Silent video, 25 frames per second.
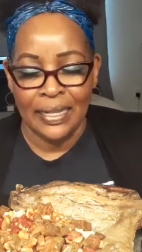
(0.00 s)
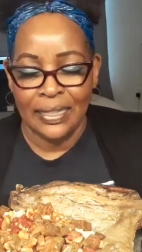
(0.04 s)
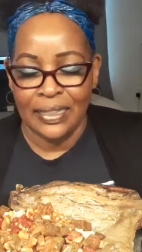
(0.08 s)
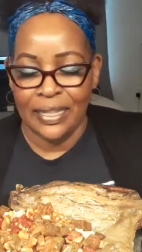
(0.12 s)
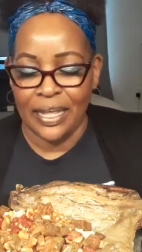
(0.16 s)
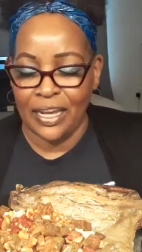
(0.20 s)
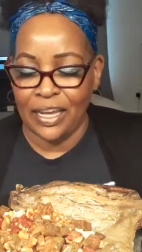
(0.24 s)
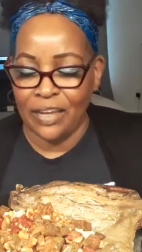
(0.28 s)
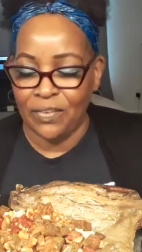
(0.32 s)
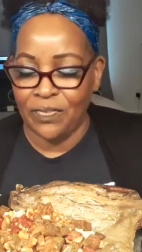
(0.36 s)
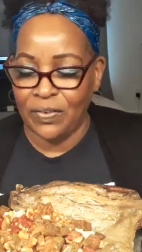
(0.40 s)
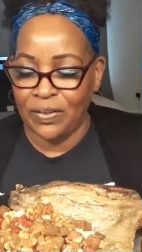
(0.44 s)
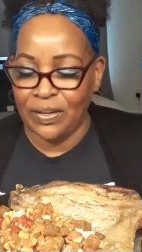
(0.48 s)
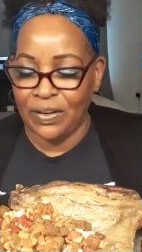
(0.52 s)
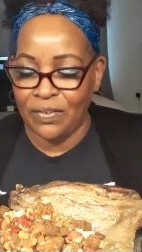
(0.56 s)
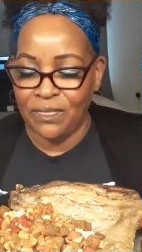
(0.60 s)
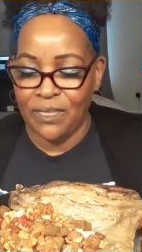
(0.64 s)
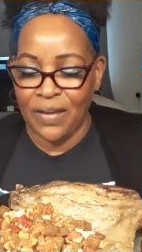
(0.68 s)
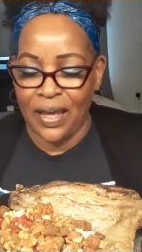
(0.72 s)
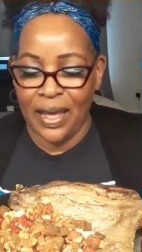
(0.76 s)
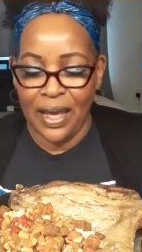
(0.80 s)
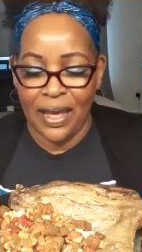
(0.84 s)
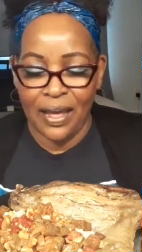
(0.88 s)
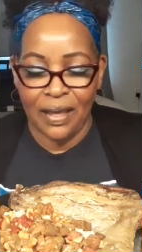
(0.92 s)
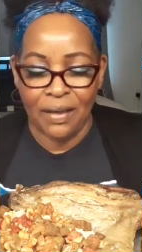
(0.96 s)
Thank you for
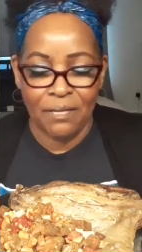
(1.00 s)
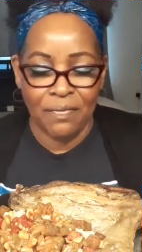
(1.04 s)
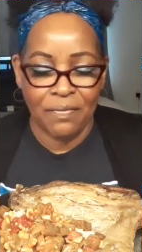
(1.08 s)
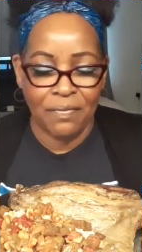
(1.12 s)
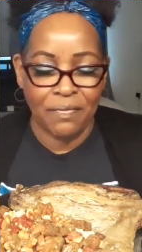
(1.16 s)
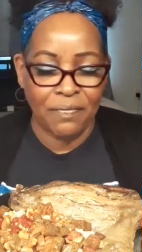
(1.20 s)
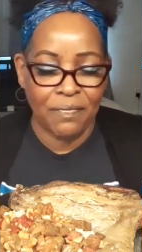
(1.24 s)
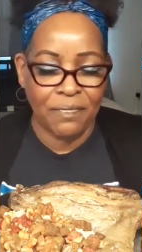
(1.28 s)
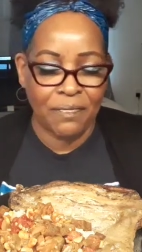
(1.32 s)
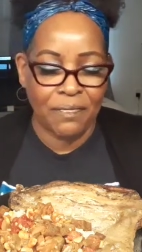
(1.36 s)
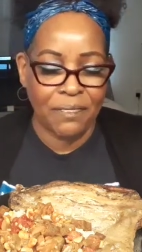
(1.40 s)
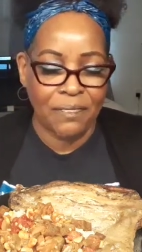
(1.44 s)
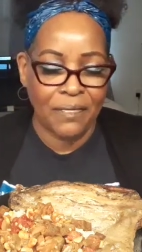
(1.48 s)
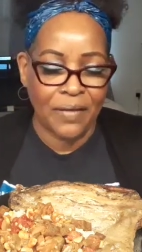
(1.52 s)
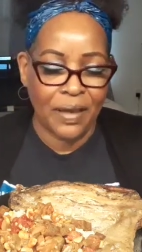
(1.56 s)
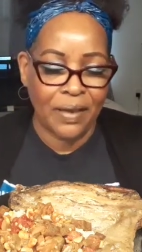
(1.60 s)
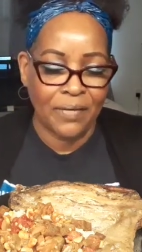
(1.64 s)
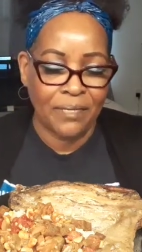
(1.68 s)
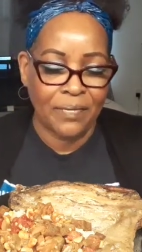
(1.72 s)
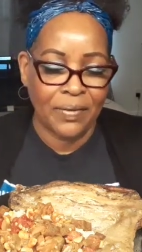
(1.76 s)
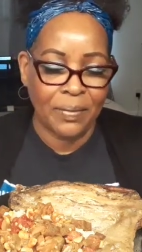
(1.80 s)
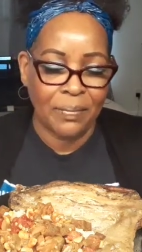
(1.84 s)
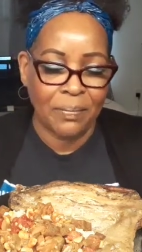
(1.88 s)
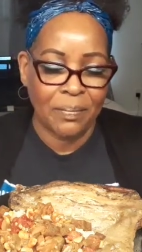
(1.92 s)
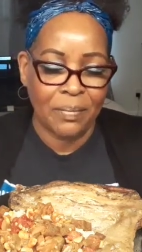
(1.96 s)
divine
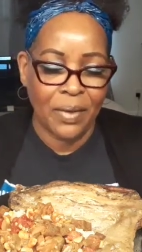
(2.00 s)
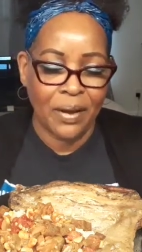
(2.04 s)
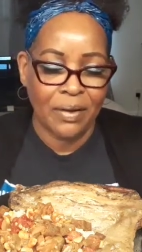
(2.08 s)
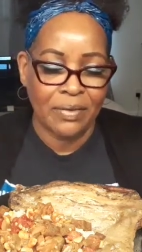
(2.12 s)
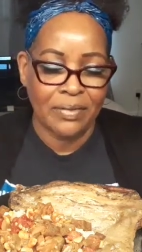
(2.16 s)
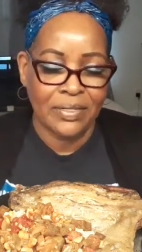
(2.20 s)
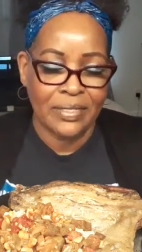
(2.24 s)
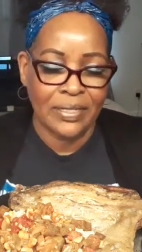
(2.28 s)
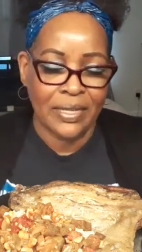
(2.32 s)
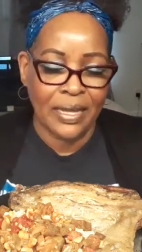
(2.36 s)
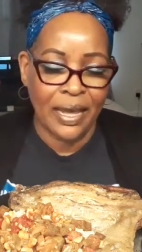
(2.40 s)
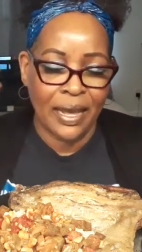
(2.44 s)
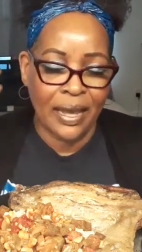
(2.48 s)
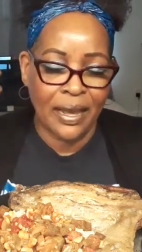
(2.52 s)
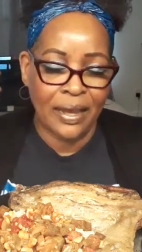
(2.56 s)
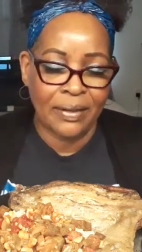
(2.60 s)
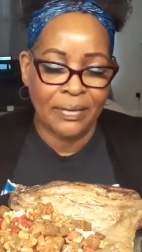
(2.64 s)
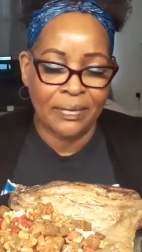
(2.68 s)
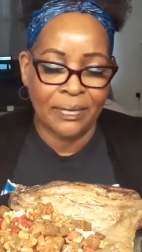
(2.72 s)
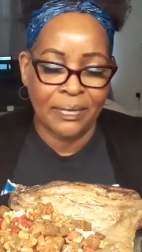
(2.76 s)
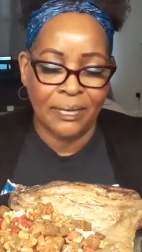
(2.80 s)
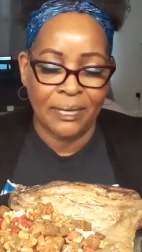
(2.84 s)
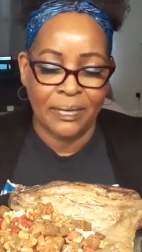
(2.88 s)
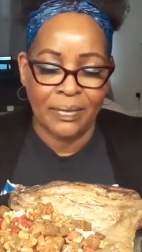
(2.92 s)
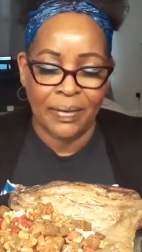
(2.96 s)
favor, mercy,
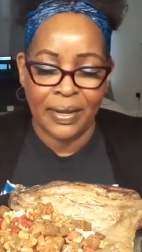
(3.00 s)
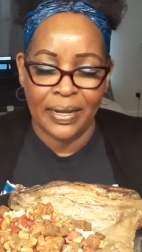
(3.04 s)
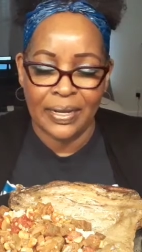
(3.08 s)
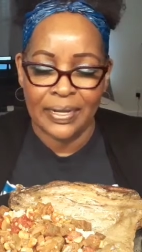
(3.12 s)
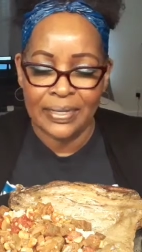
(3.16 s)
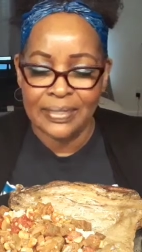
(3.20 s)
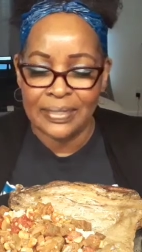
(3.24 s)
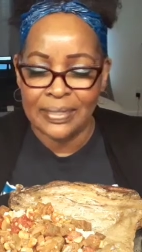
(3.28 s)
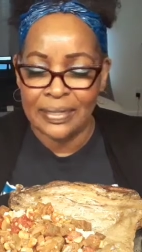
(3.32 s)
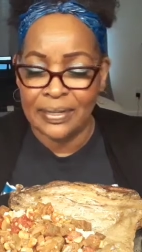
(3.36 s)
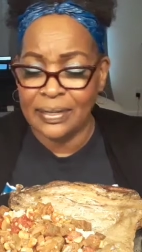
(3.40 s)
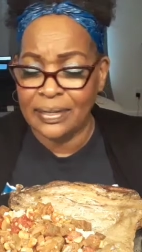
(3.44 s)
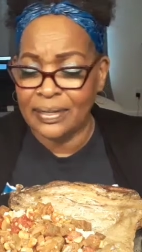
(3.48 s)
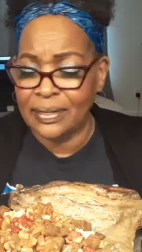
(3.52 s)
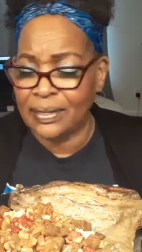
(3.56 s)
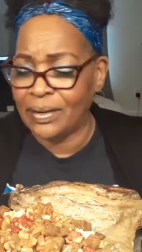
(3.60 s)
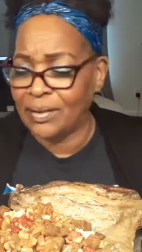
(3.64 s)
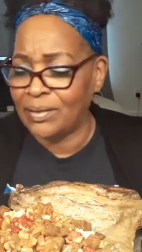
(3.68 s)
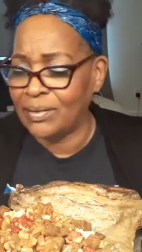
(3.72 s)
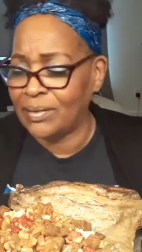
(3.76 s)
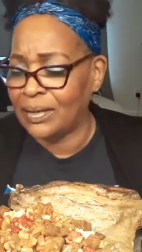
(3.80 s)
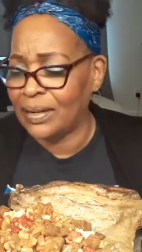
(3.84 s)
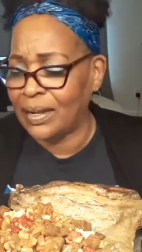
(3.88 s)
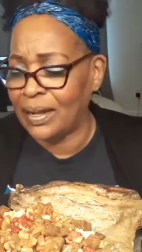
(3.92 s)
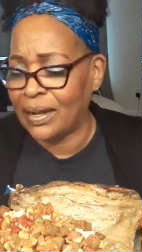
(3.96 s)
and grace,
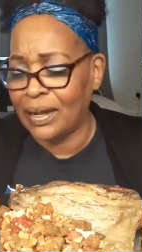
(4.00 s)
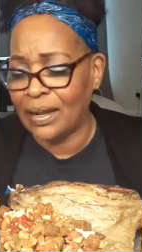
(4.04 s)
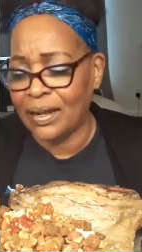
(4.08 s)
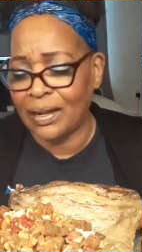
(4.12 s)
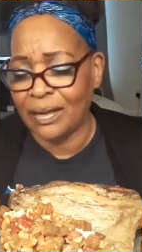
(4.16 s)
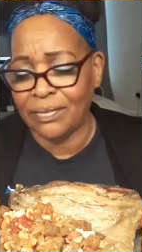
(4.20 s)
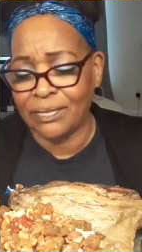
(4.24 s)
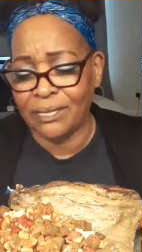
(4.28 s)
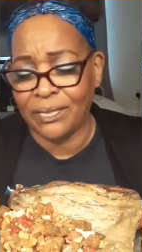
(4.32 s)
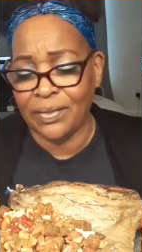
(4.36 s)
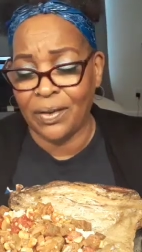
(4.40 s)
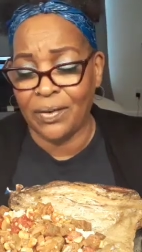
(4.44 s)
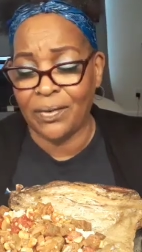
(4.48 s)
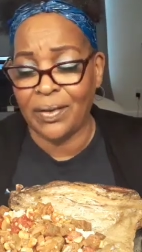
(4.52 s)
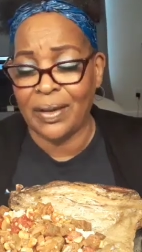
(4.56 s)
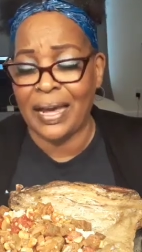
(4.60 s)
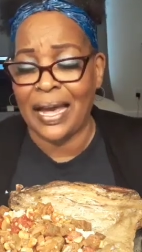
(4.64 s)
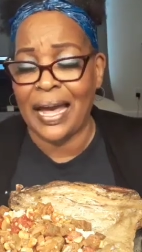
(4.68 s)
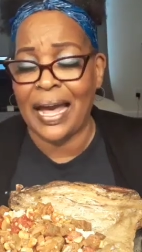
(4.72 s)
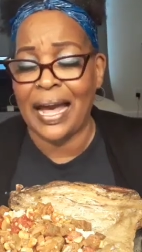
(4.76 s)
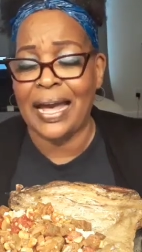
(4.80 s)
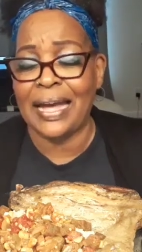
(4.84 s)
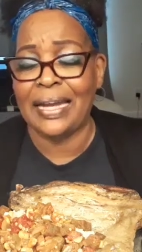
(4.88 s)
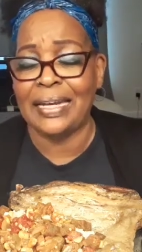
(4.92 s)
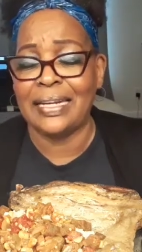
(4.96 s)
your love, your
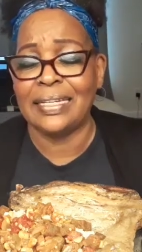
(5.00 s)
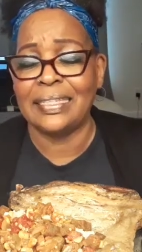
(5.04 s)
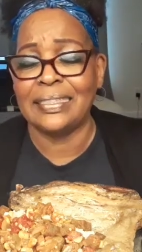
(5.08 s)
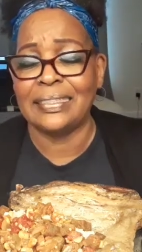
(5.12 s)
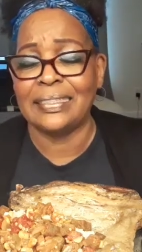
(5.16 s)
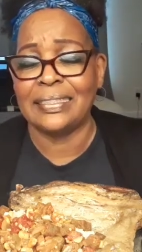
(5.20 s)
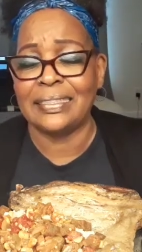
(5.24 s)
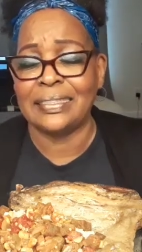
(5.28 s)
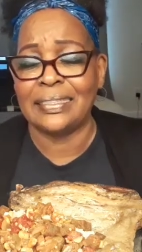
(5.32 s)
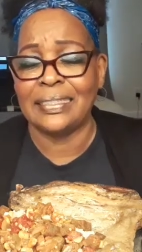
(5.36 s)
kindness